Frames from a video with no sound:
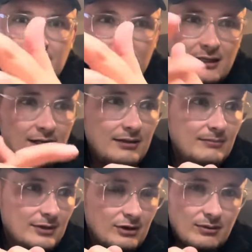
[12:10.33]
I don't
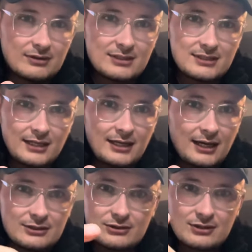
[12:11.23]
know what else to say,
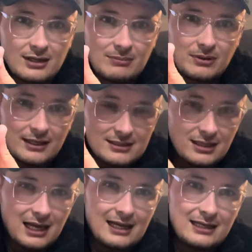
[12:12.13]
guys. Just please
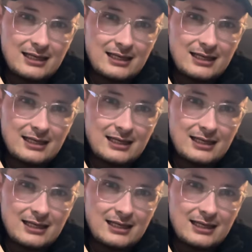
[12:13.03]
like,